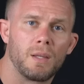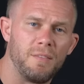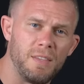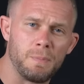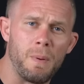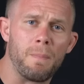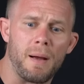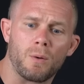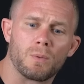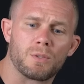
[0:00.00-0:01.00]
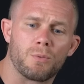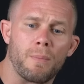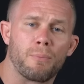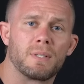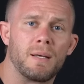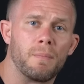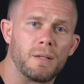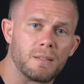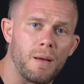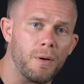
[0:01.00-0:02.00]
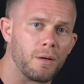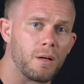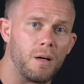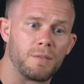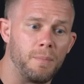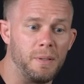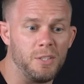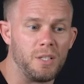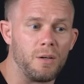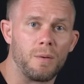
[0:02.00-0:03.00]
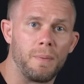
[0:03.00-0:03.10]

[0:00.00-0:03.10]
If this bin bag was to represent my stomach after binging on